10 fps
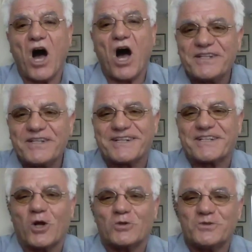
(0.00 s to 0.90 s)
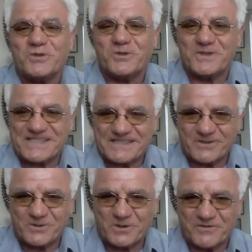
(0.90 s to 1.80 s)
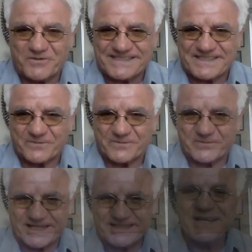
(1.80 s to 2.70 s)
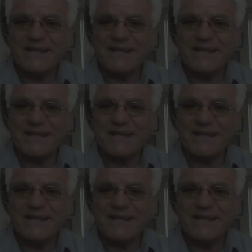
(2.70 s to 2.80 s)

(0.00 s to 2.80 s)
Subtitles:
underground university, if you like.